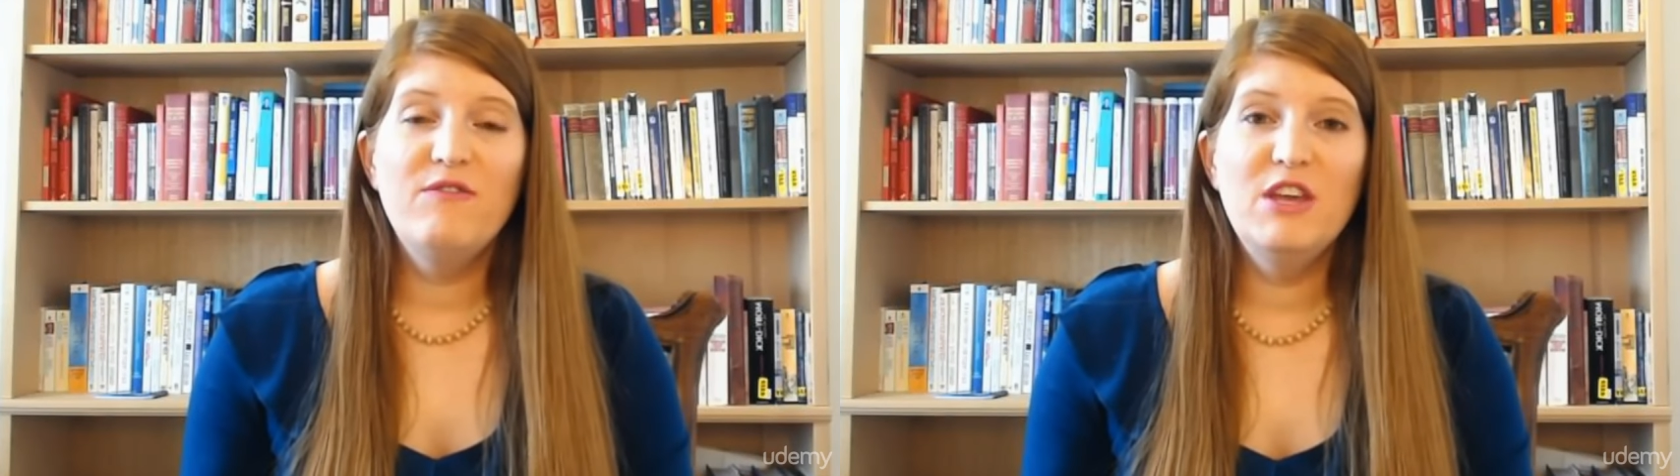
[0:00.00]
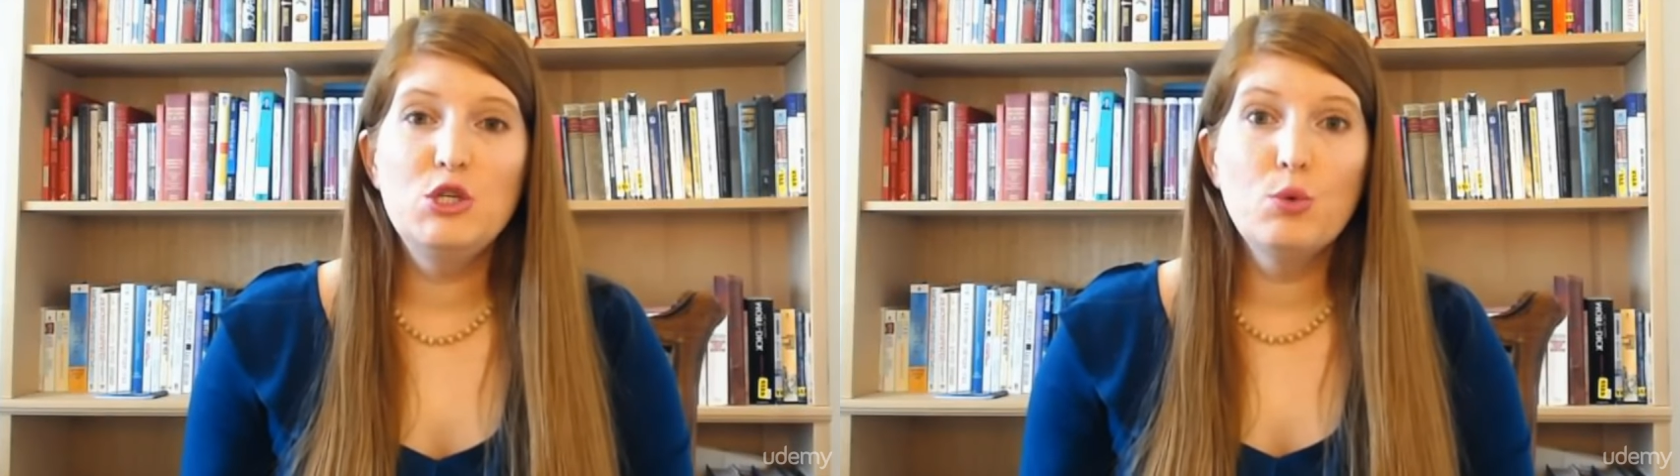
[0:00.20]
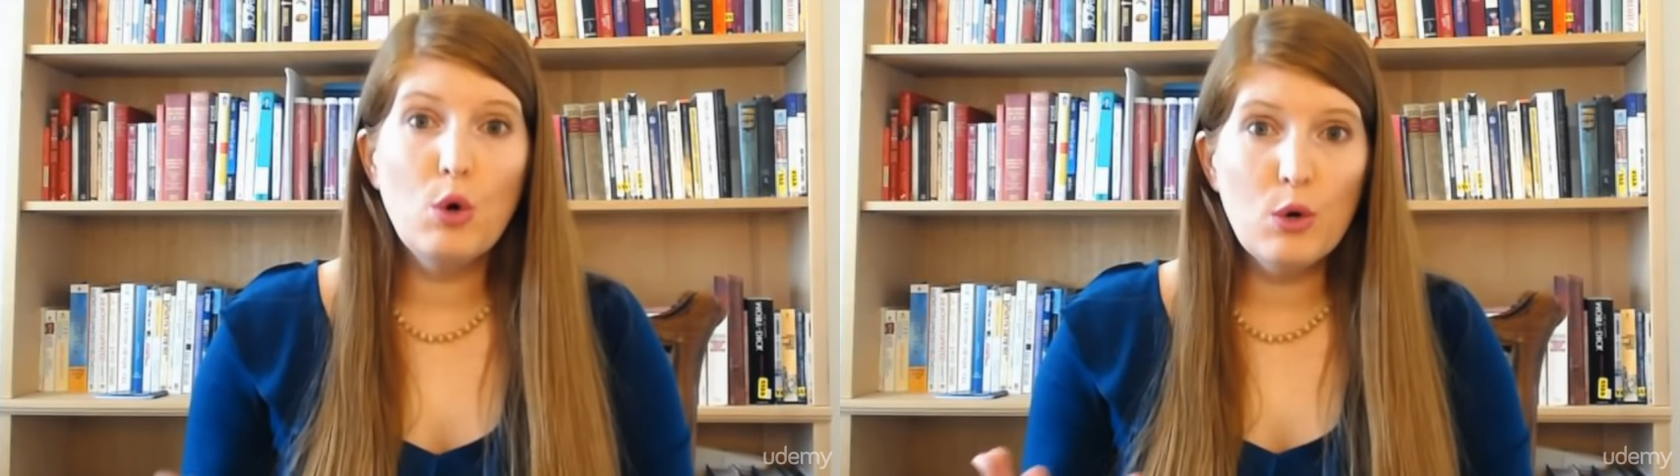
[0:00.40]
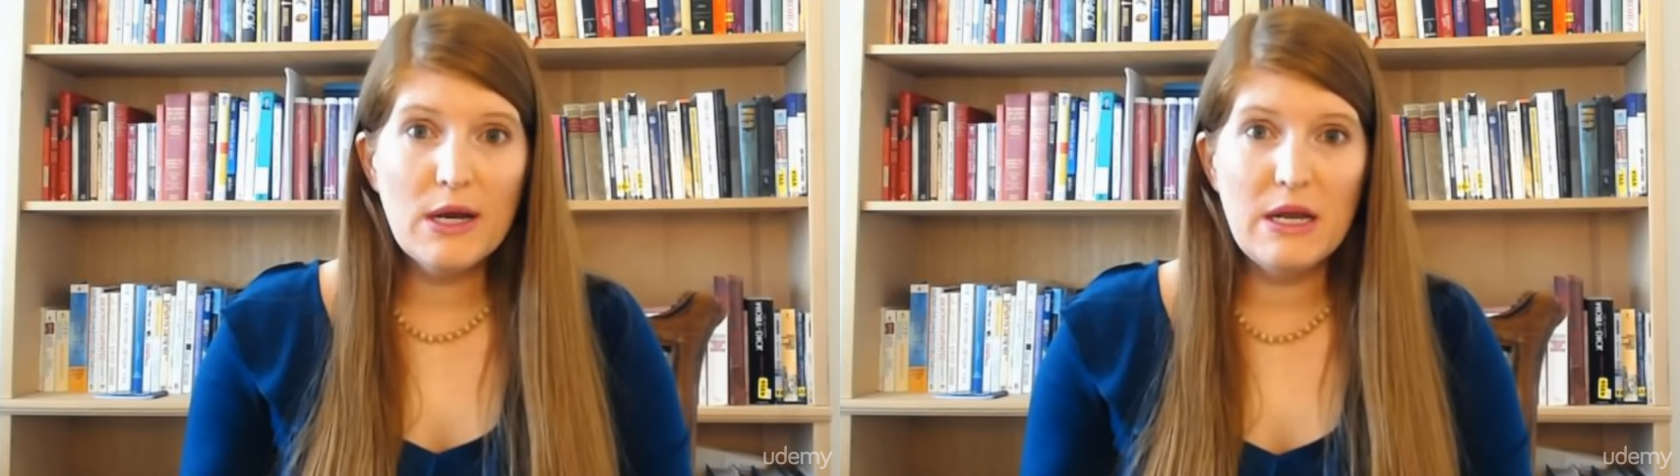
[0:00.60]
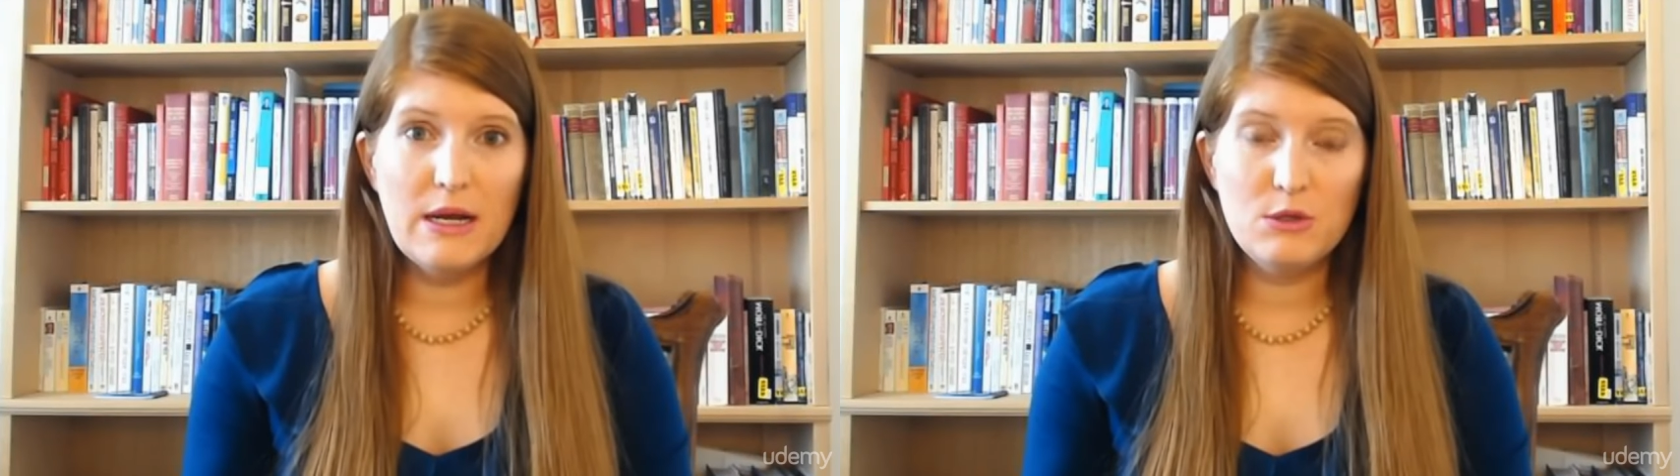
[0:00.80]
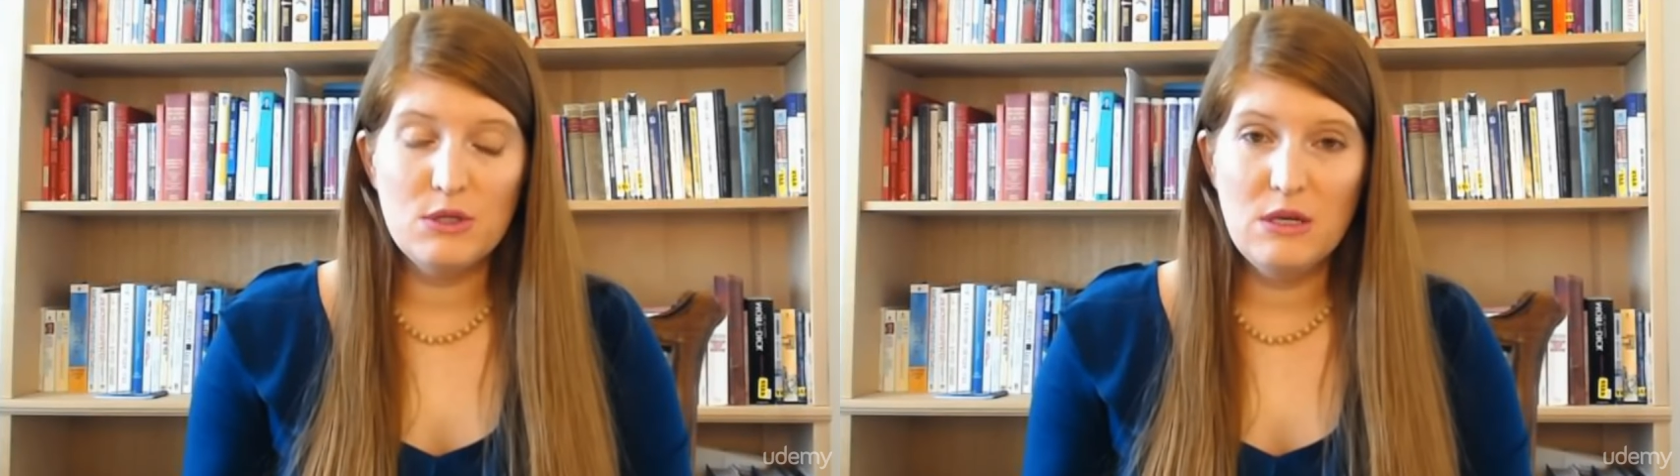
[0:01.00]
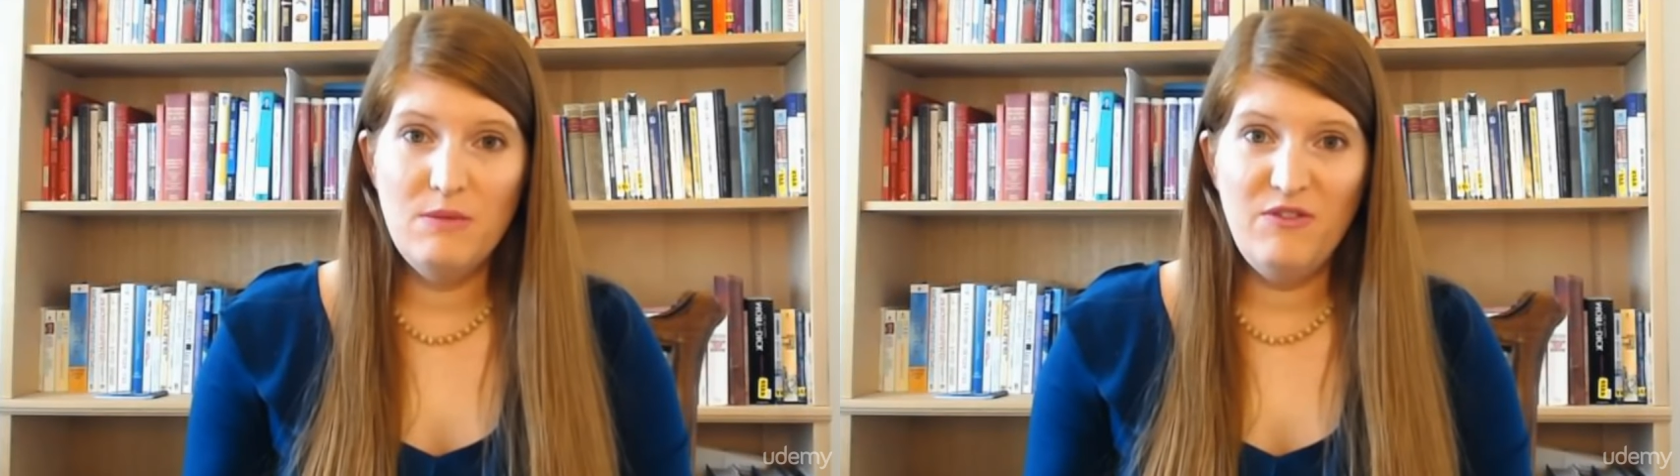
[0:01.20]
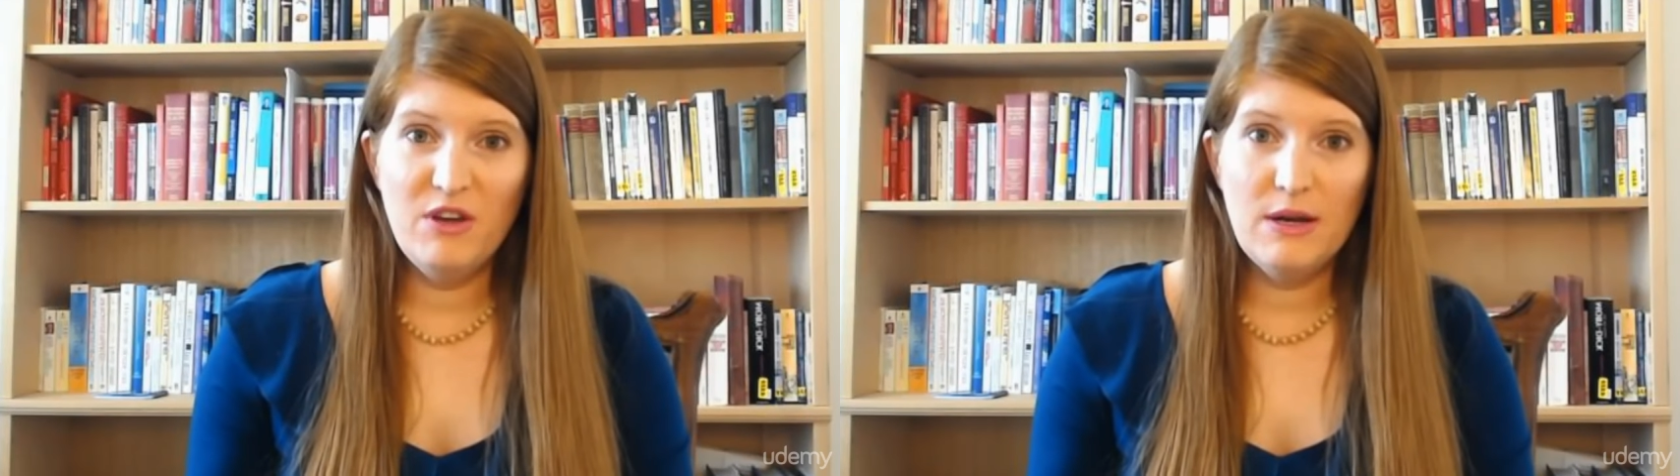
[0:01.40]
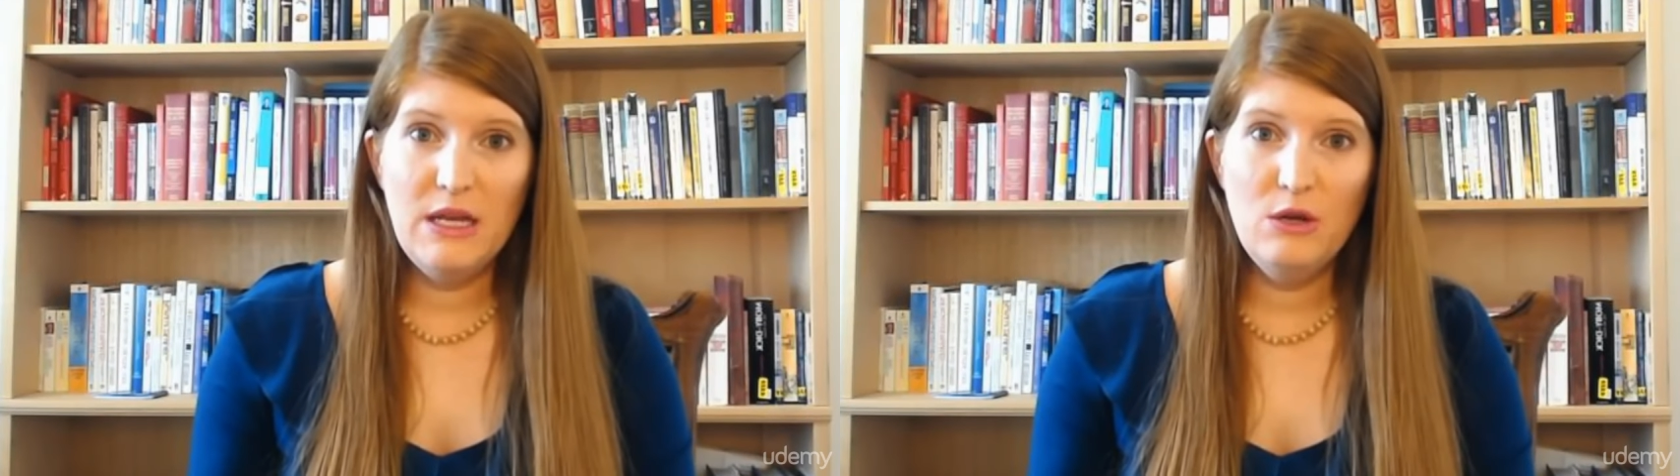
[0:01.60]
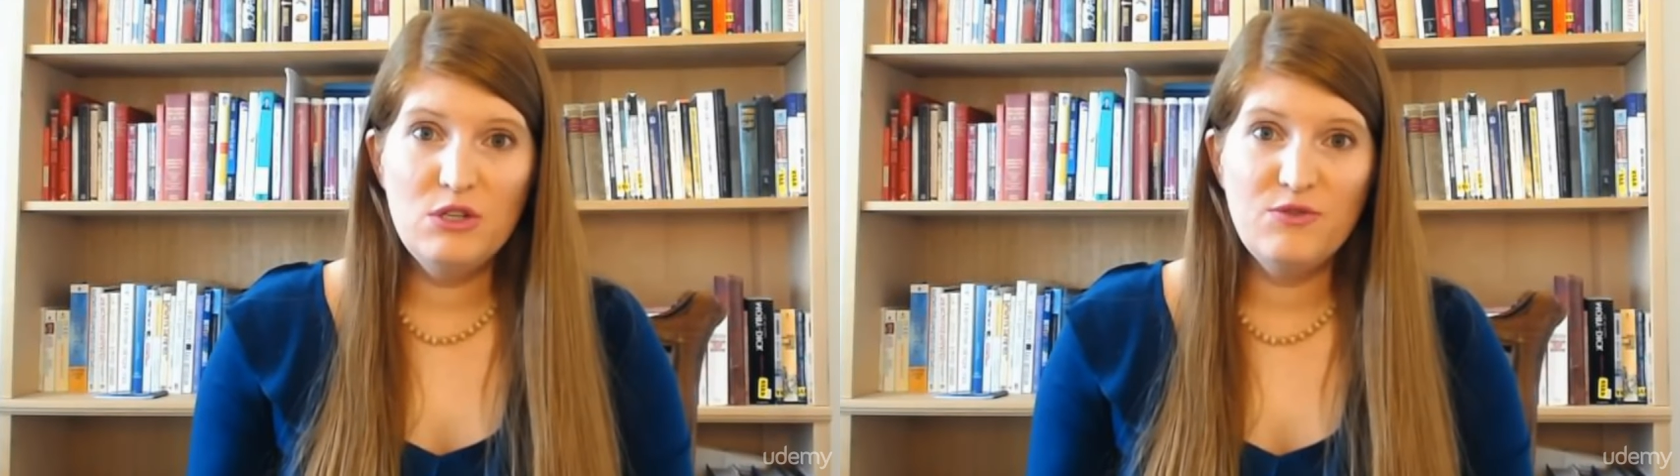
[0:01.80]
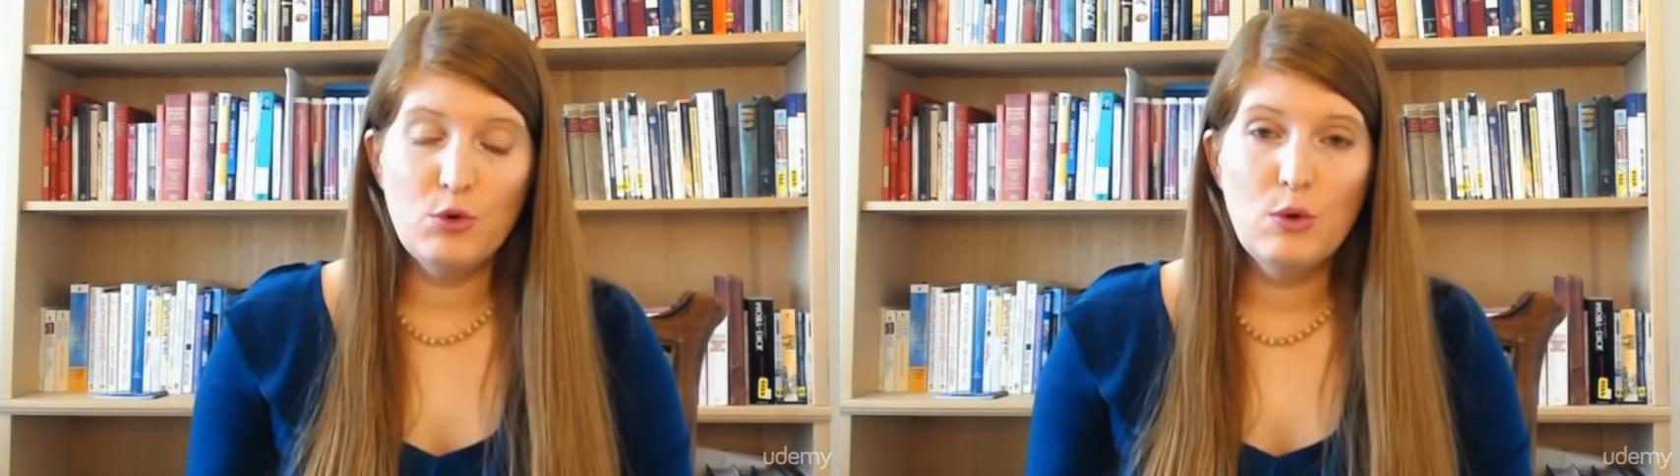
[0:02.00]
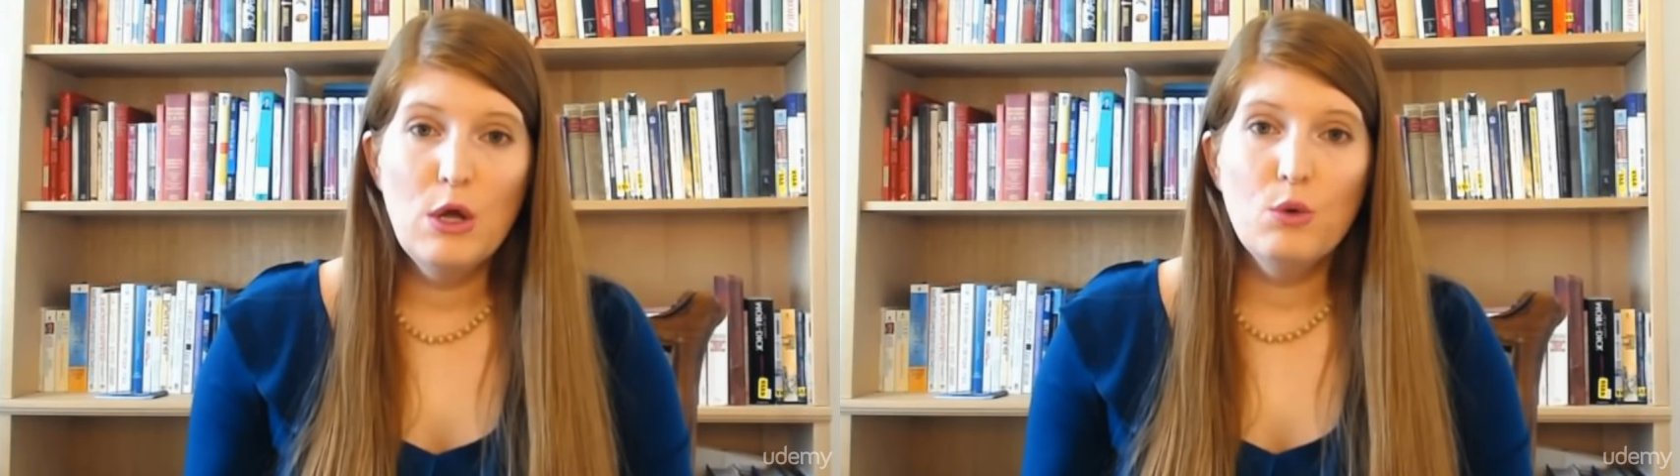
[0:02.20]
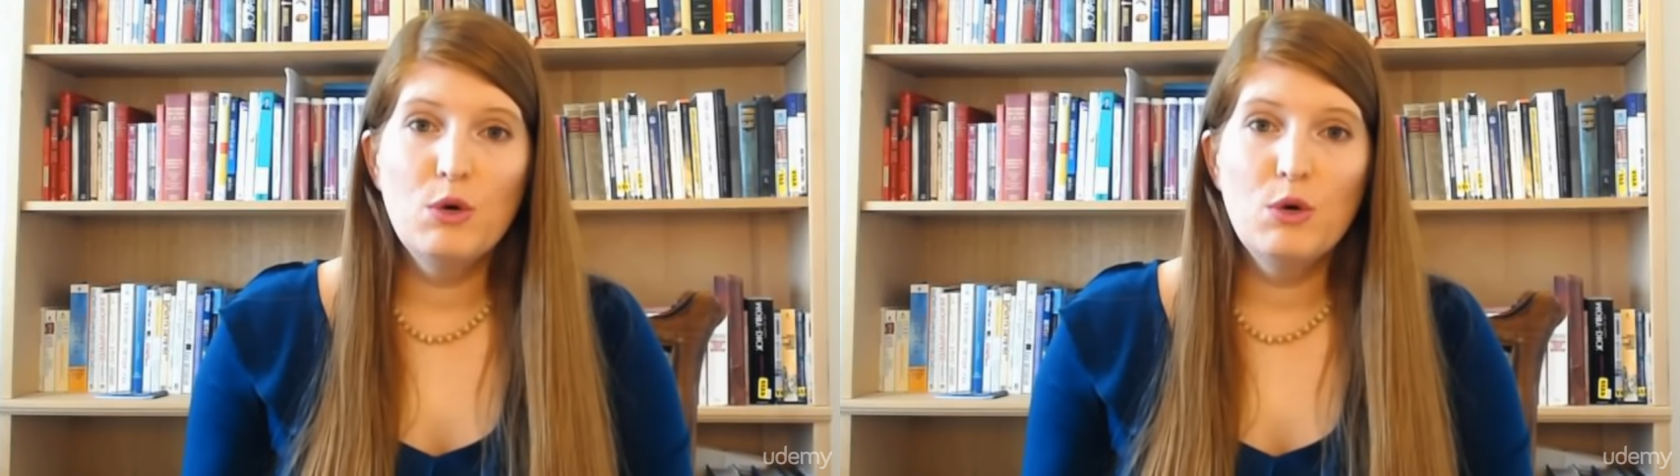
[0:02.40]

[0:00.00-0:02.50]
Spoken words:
visual organizers can be very useful.